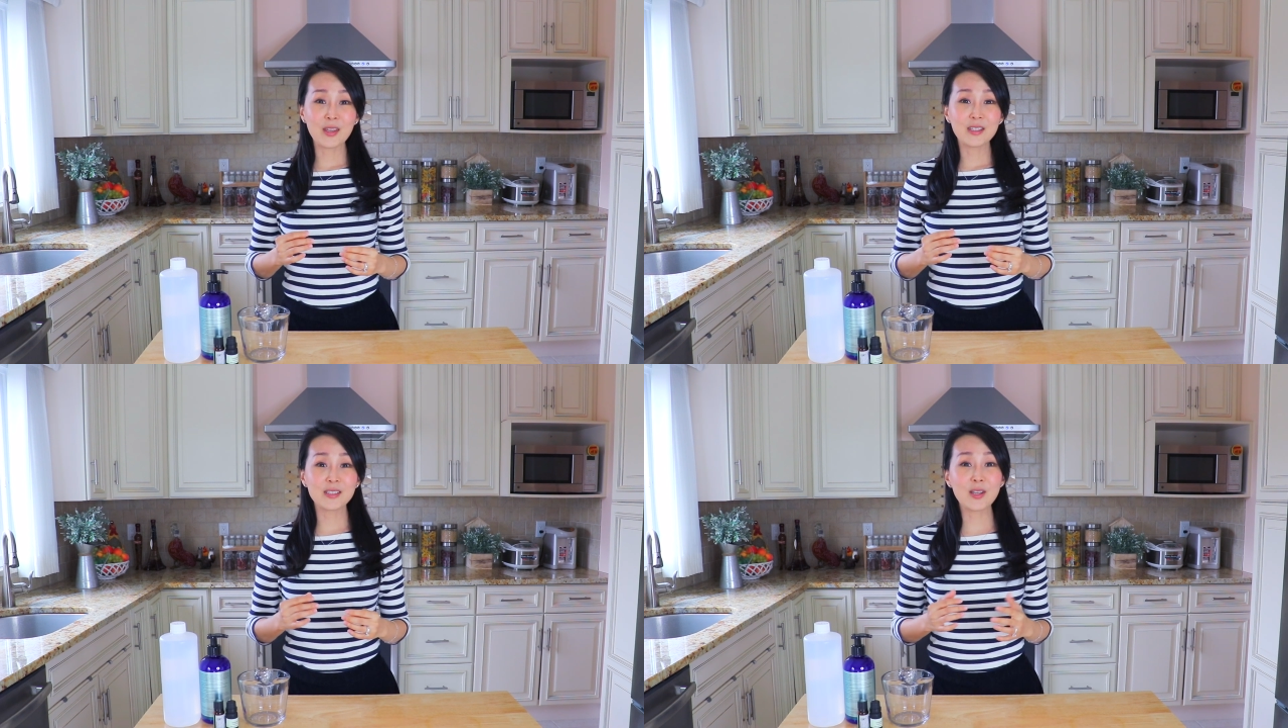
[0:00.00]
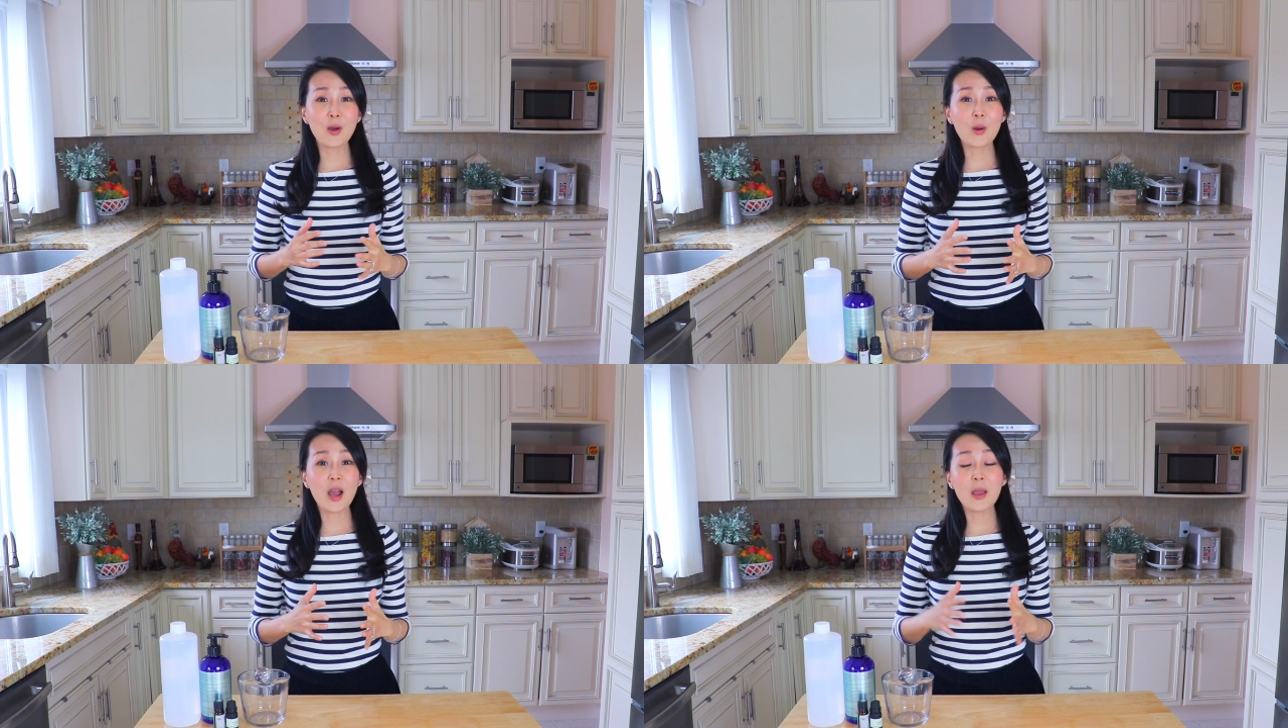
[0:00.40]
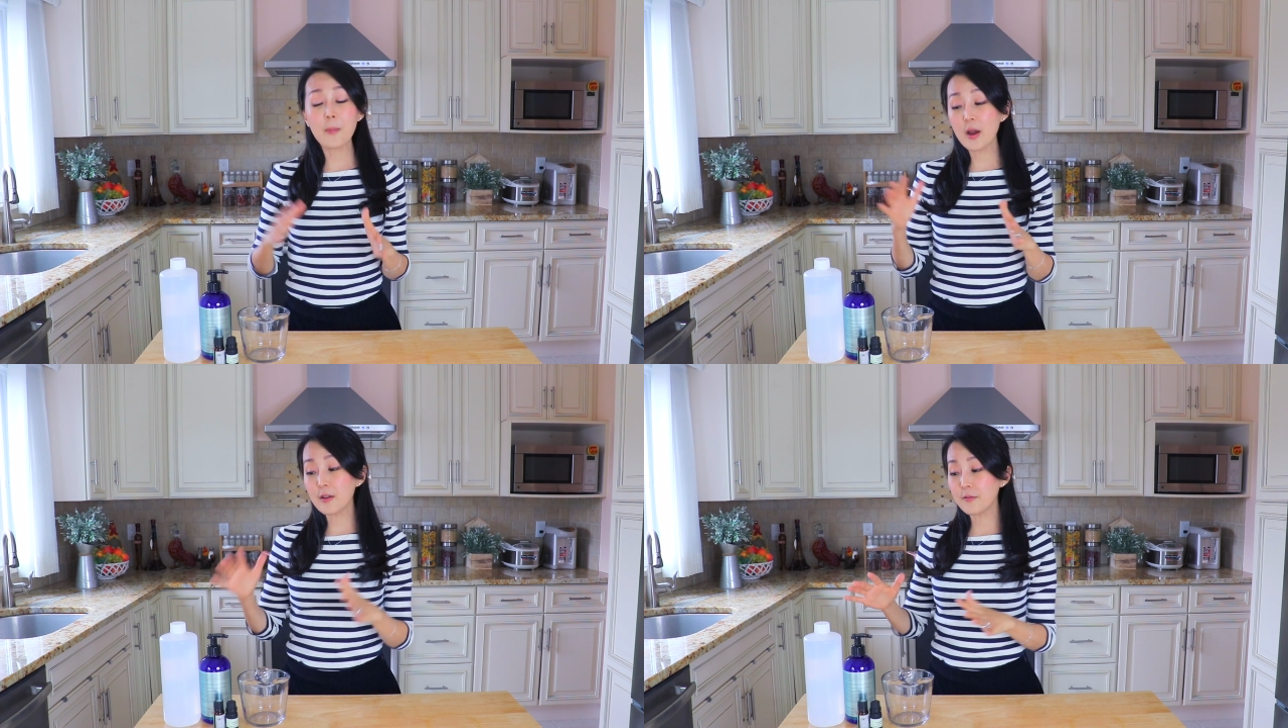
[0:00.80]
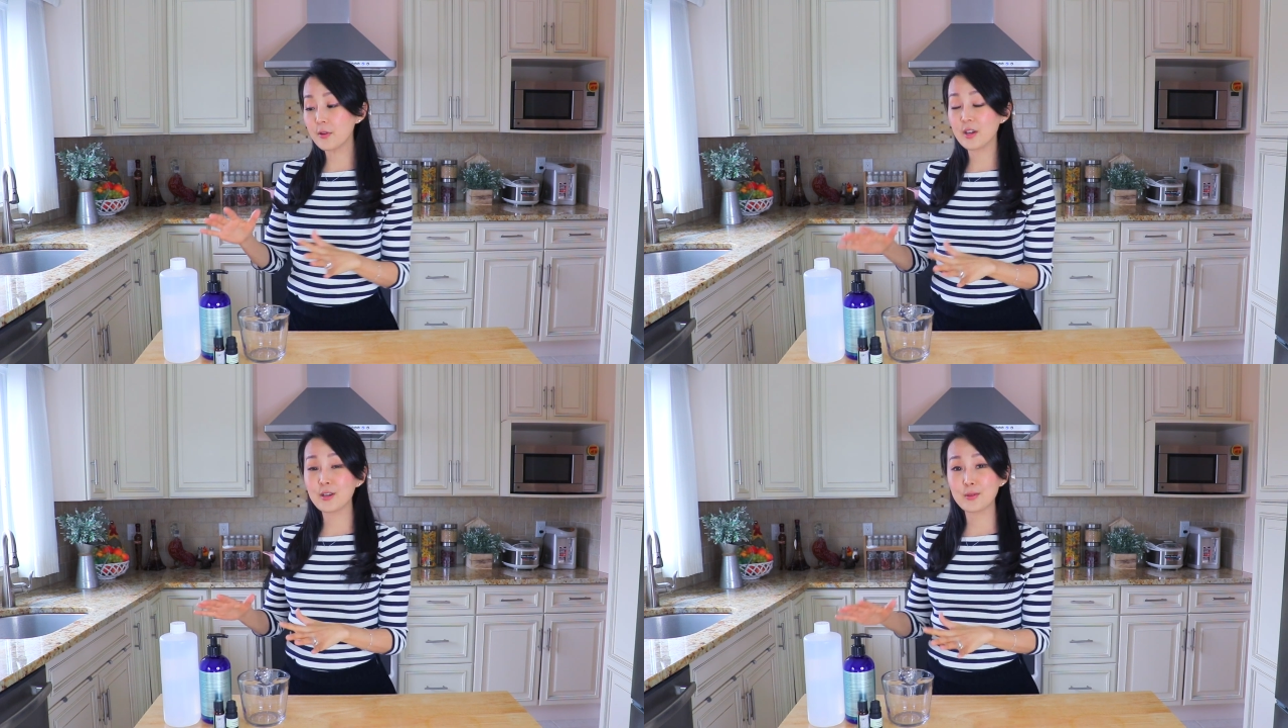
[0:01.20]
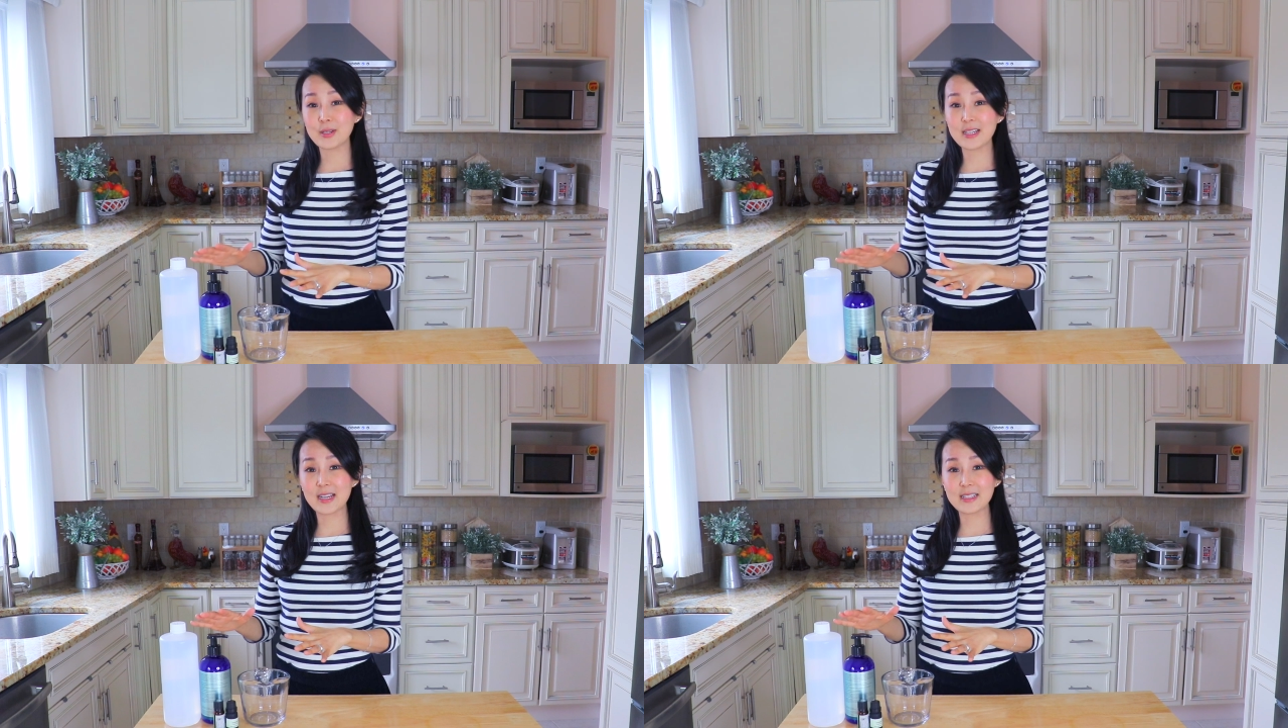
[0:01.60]
So I bought a few
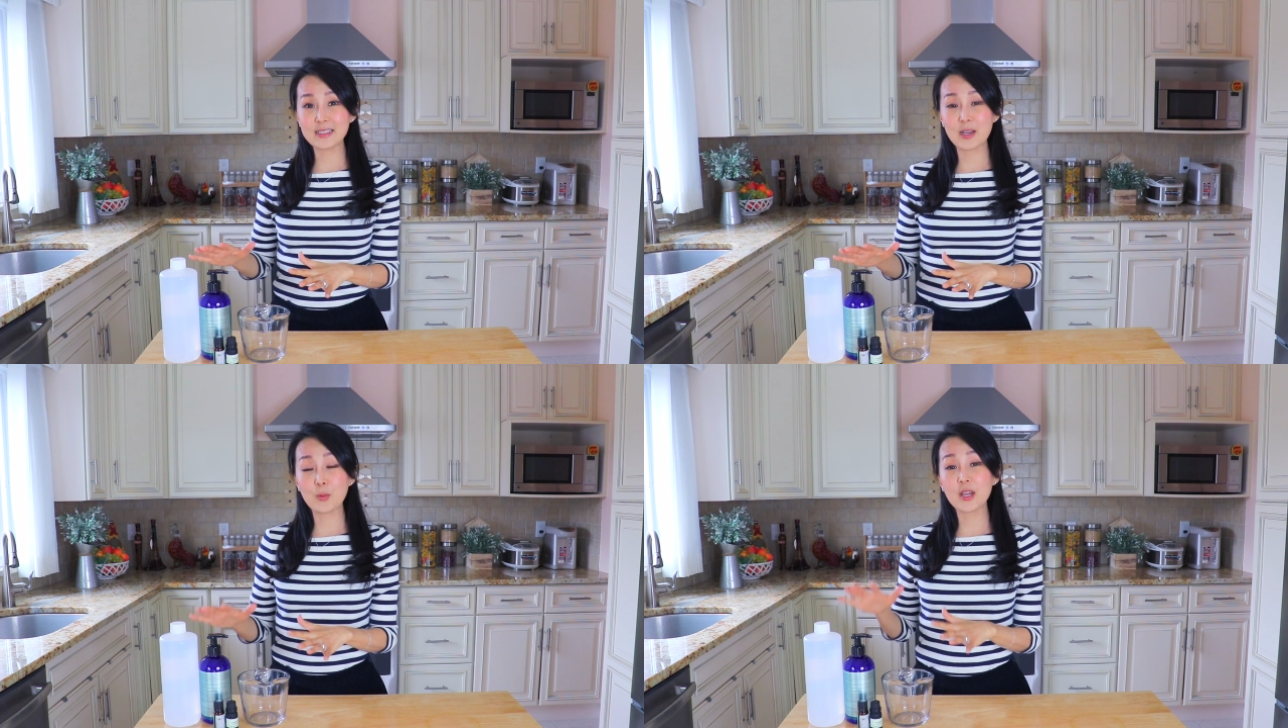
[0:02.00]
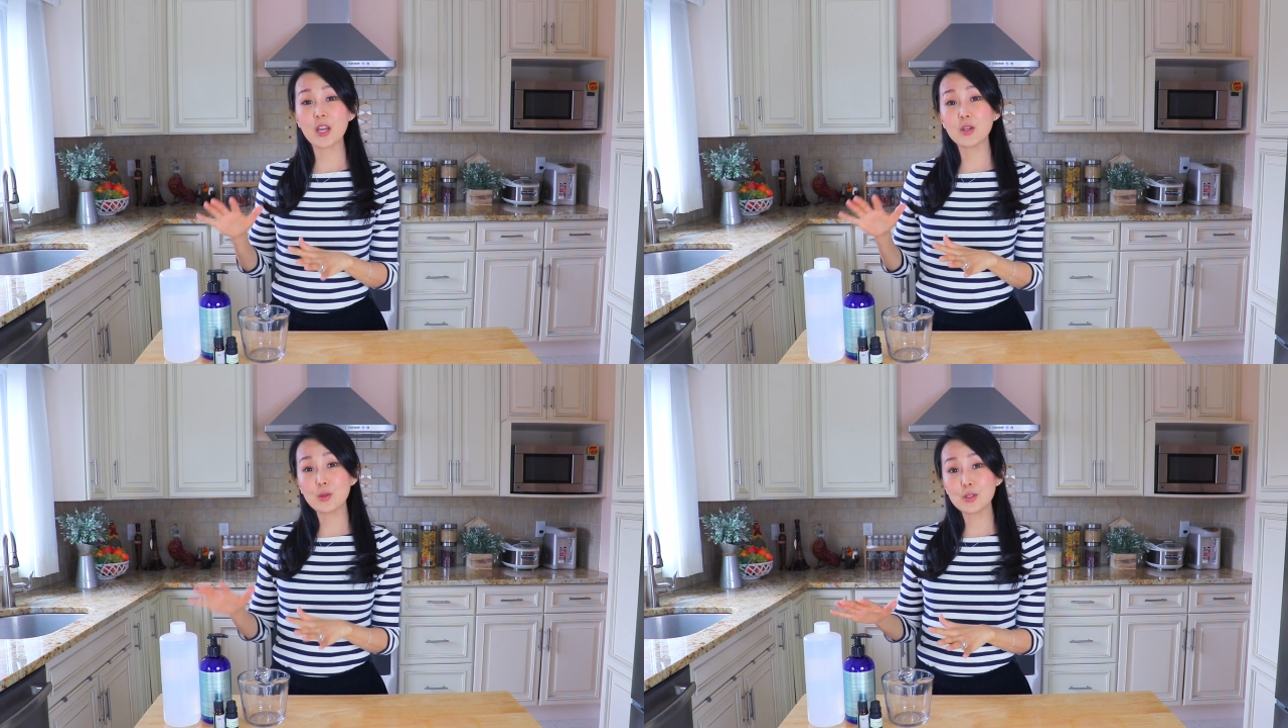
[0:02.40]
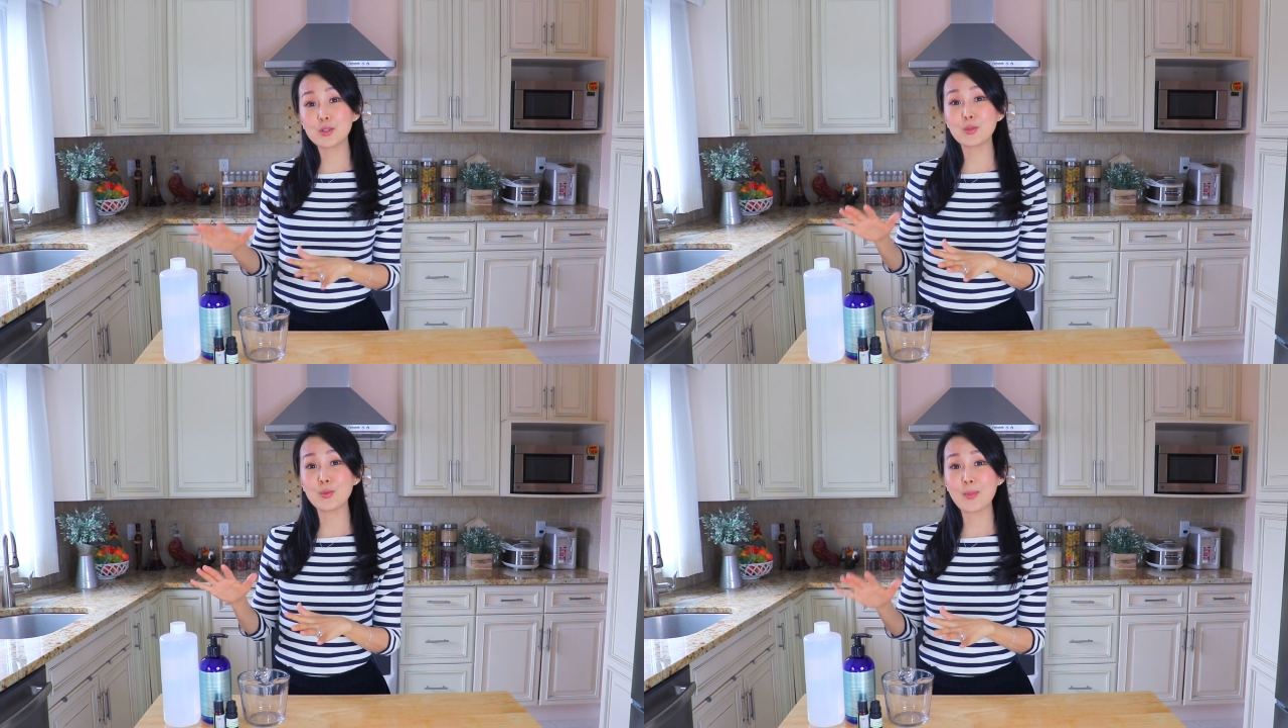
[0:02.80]
ingredients that we can use to